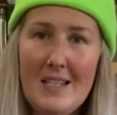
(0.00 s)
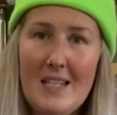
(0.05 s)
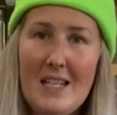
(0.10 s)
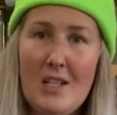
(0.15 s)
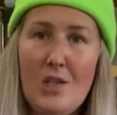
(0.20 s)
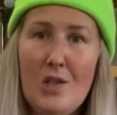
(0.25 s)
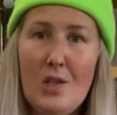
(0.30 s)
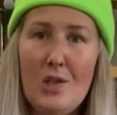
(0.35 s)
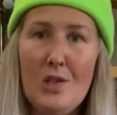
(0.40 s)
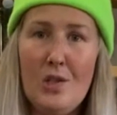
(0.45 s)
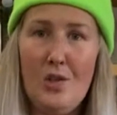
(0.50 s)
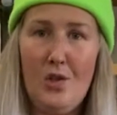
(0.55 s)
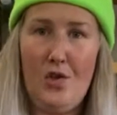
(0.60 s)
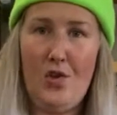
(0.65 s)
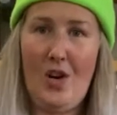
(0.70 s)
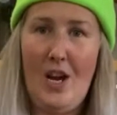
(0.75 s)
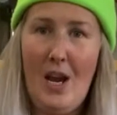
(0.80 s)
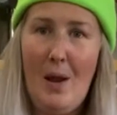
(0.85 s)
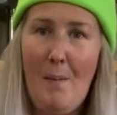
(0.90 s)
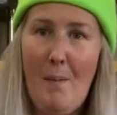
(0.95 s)
it doesn't
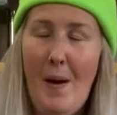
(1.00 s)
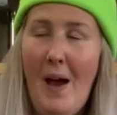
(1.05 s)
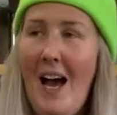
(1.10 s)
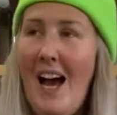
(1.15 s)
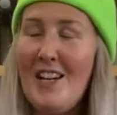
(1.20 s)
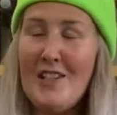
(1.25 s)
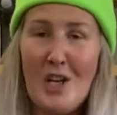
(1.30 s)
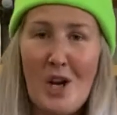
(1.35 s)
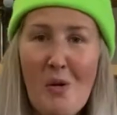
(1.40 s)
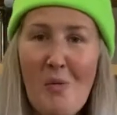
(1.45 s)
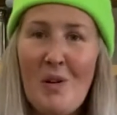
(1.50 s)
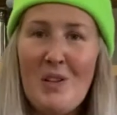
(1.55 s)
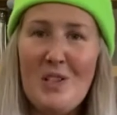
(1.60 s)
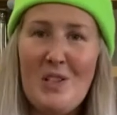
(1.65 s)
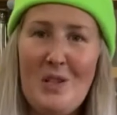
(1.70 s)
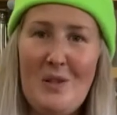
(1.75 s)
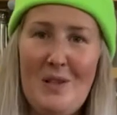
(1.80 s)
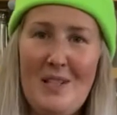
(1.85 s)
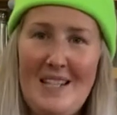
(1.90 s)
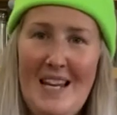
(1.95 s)
drip. I don't want
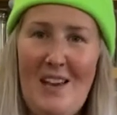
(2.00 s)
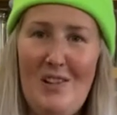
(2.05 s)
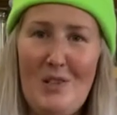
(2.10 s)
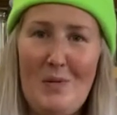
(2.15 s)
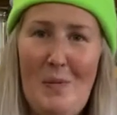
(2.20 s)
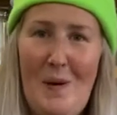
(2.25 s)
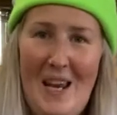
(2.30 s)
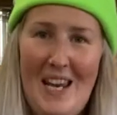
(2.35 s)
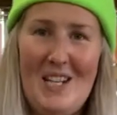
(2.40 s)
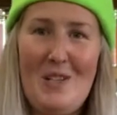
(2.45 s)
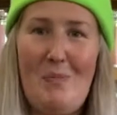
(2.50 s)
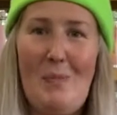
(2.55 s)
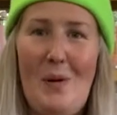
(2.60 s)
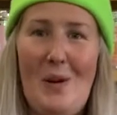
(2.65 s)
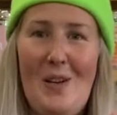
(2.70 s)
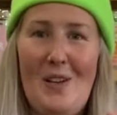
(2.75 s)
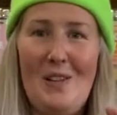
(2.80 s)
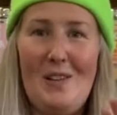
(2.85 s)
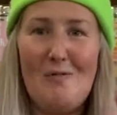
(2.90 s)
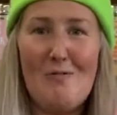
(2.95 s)
to do a sales pitch,
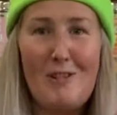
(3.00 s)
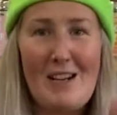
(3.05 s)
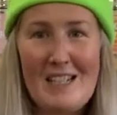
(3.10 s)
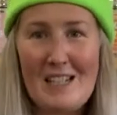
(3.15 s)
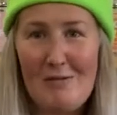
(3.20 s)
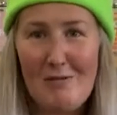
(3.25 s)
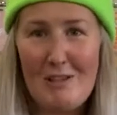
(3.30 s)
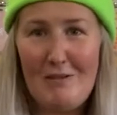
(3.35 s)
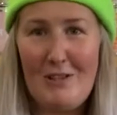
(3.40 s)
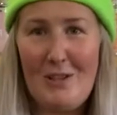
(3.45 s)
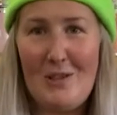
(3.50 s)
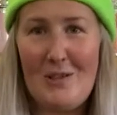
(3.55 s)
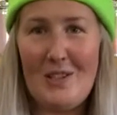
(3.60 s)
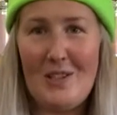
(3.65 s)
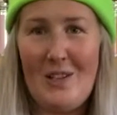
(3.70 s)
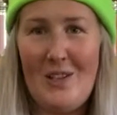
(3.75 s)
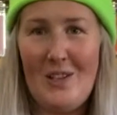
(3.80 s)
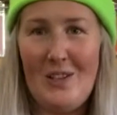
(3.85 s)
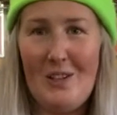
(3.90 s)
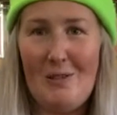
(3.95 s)
but read the reviews
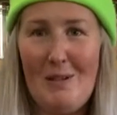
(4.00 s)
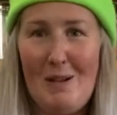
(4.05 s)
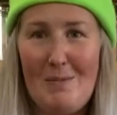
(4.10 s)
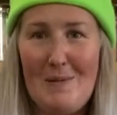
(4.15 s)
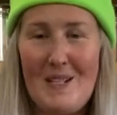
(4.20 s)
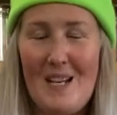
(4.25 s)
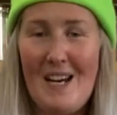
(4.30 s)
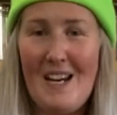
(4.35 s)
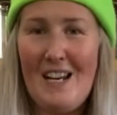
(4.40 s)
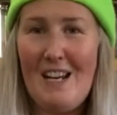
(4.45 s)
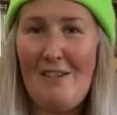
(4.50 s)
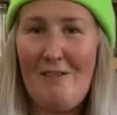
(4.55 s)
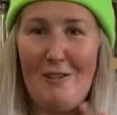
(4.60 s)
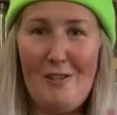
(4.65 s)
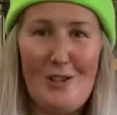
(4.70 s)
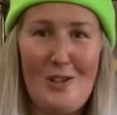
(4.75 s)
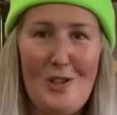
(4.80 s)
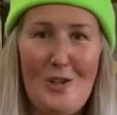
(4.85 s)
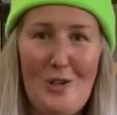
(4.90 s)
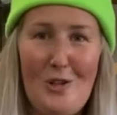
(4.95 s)
on the website if you're
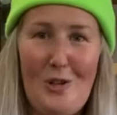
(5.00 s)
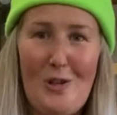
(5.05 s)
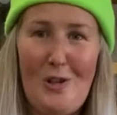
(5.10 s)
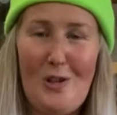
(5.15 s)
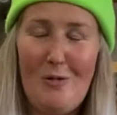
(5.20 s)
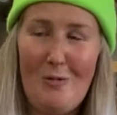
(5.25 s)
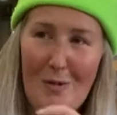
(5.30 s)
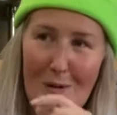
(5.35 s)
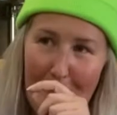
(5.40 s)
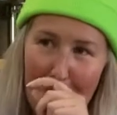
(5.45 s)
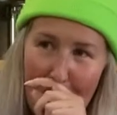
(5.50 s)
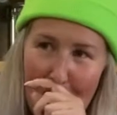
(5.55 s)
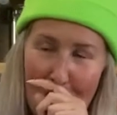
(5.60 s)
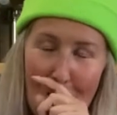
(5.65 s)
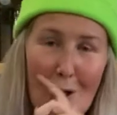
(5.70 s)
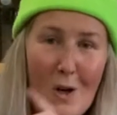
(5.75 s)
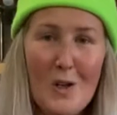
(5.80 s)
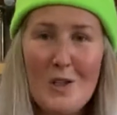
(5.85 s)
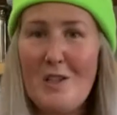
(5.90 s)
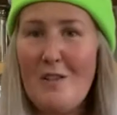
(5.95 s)
not sure.
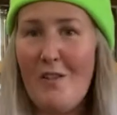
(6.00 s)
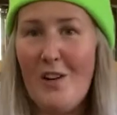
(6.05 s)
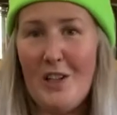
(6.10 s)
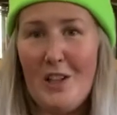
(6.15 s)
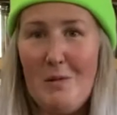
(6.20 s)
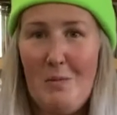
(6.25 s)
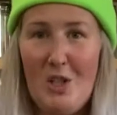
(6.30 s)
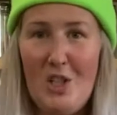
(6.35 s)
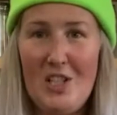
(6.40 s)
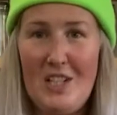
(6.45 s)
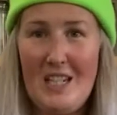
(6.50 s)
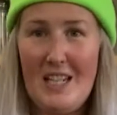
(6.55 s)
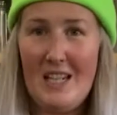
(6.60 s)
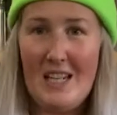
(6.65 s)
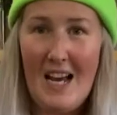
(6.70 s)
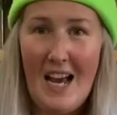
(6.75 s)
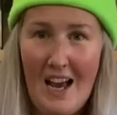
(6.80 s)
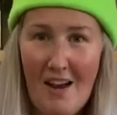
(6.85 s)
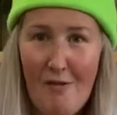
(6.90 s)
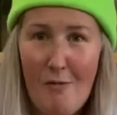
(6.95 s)
Lots of our
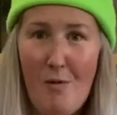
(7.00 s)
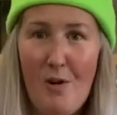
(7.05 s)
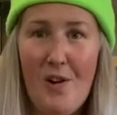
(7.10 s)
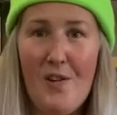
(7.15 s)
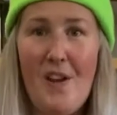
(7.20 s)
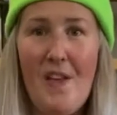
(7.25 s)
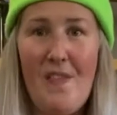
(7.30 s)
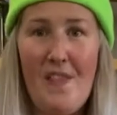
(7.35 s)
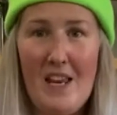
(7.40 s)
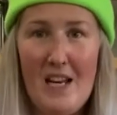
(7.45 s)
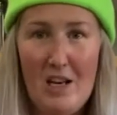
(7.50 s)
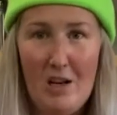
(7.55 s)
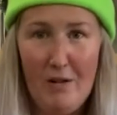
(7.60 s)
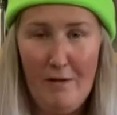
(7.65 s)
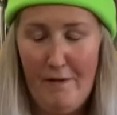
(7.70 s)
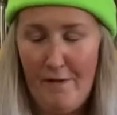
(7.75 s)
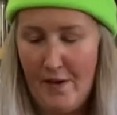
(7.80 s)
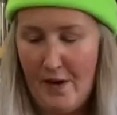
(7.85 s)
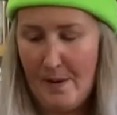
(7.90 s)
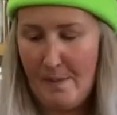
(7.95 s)
community have one and they
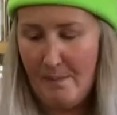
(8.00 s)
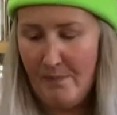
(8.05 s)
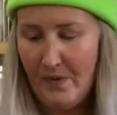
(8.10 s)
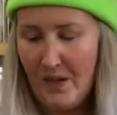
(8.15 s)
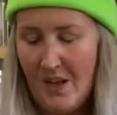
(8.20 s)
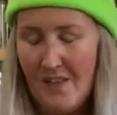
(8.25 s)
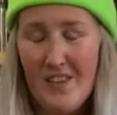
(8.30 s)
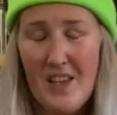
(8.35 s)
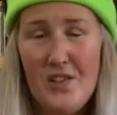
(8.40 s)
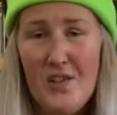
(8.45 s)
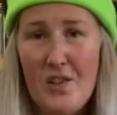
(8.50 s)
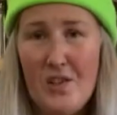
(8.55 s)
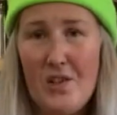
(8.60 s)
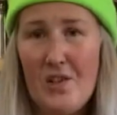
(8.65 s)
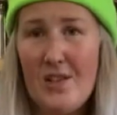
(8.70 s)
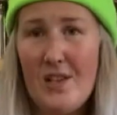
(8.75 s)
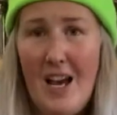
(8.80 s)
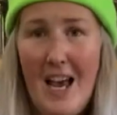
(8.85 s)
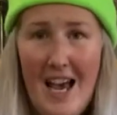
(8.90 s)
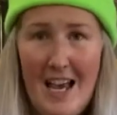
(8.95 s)
love them. They're
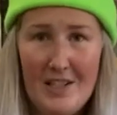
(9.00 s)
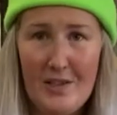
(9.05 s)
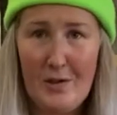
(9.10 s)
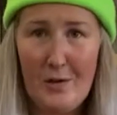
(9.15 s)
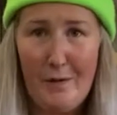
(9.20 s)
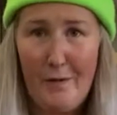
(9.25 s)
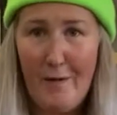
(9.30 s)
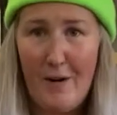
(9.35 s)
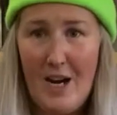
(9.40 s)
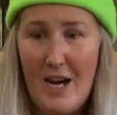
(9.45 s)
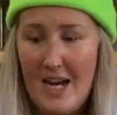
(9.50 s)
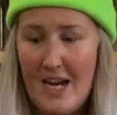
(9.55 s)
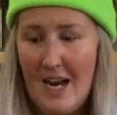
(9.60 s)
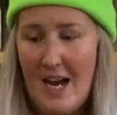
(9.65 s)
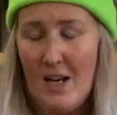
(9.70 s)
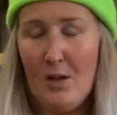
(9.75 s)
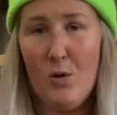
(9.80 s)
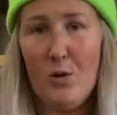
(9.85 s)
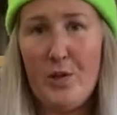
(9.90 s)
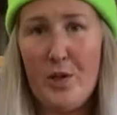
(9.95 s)
just hassle-free
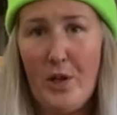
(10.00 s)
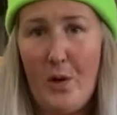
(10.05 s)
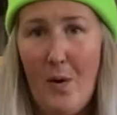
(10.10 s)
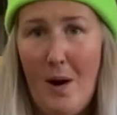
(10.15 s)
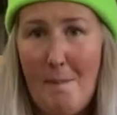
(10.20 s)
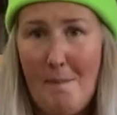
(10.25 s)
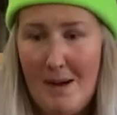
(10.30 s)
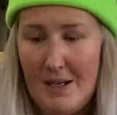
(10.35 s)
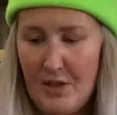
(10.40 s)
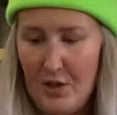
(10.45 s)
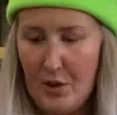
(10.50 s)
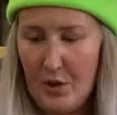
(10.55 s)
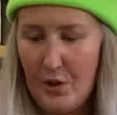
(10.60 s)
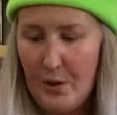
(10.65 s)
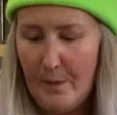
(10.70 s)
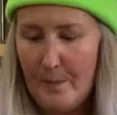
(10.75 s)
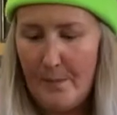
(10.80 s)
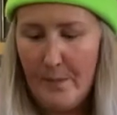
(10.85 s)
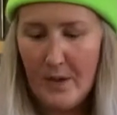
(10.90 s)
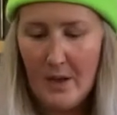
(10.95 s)
and also quite
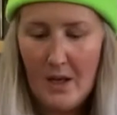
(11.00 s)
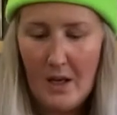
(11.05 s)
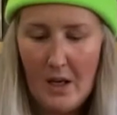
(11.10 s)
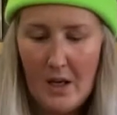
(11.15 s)
magical.